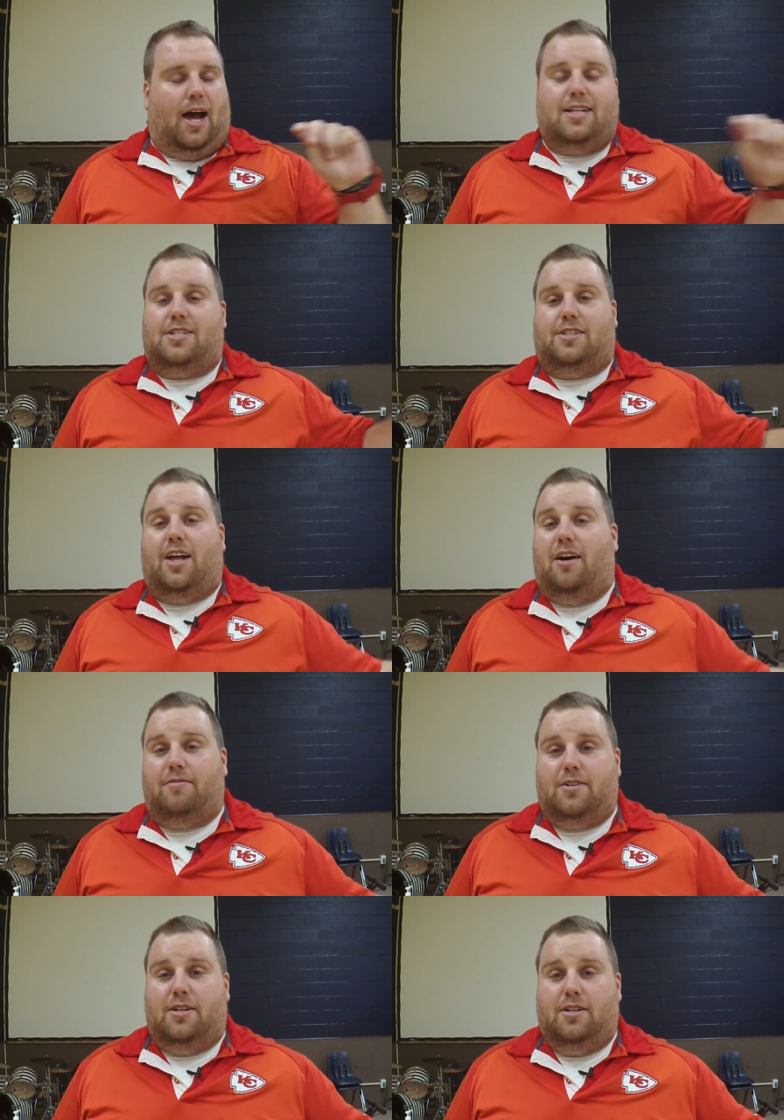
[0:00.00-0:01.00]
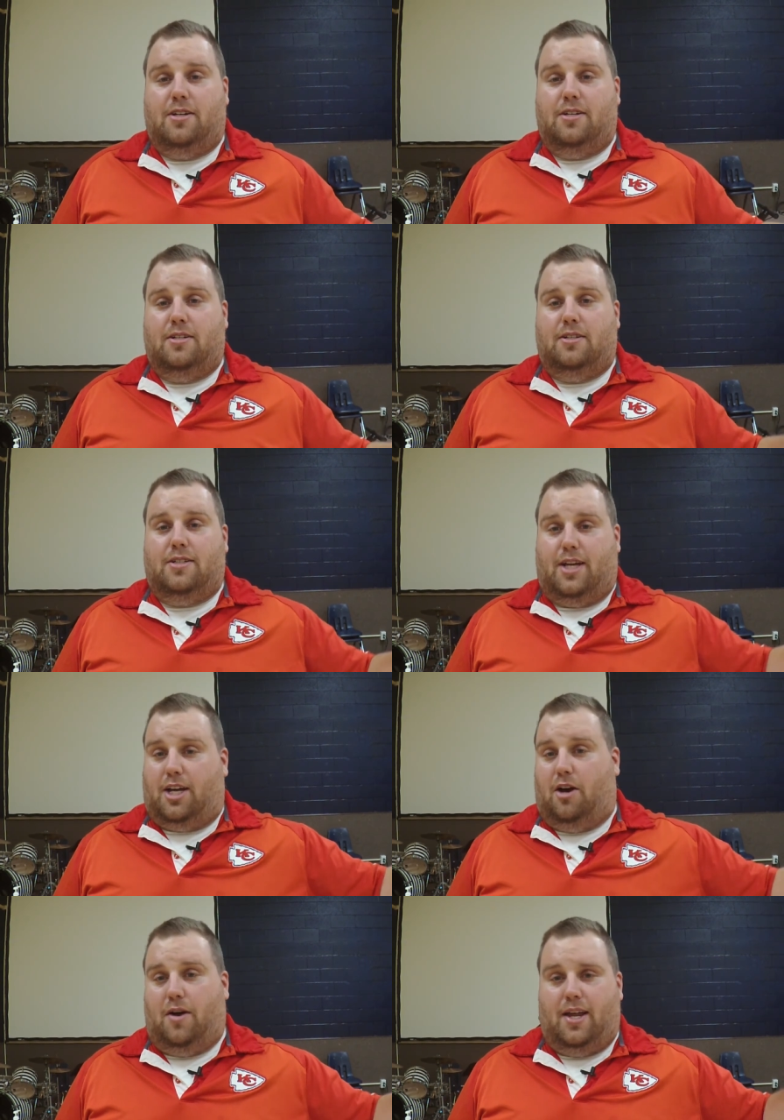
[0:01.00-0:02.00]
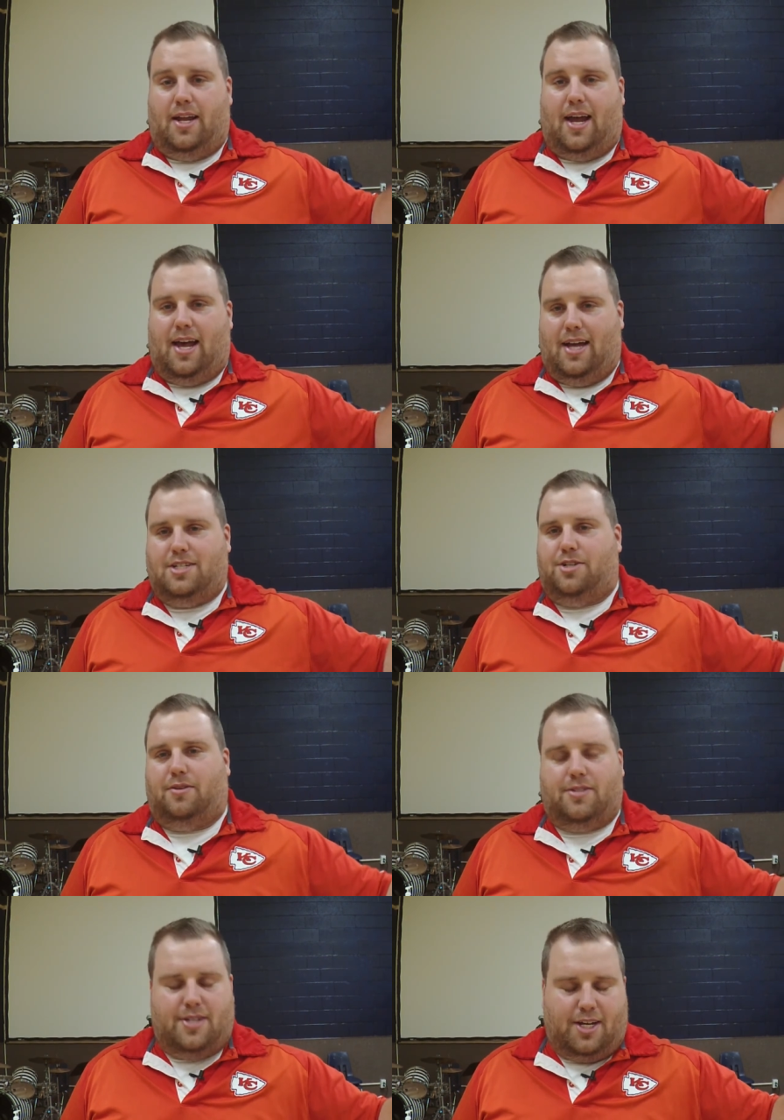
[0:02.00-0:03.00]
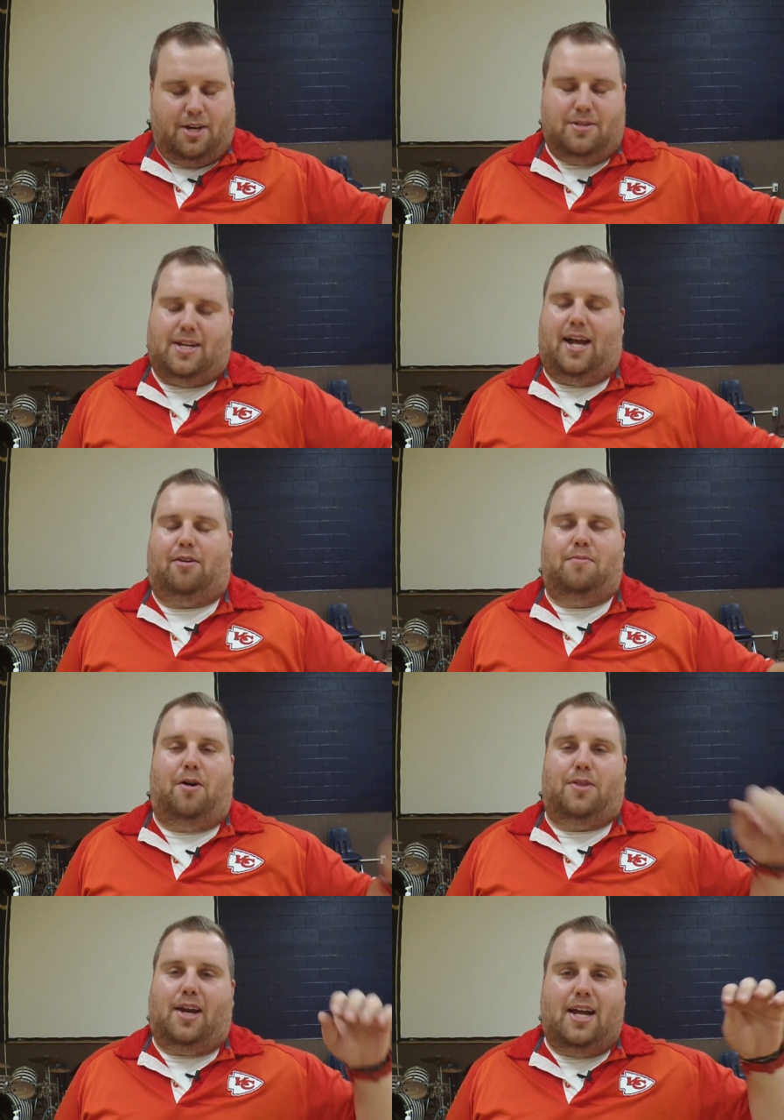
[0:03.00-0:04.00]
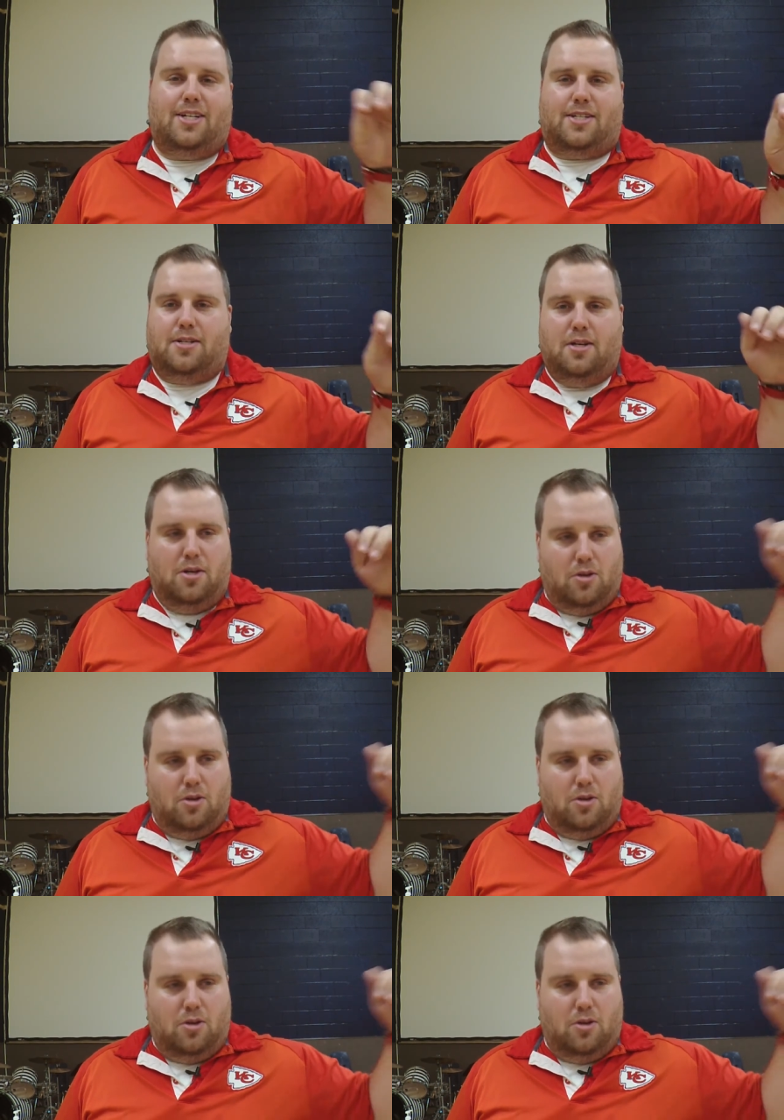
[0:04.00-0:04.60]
I just loved Nico, and I do, Nico and Zachary both, and I just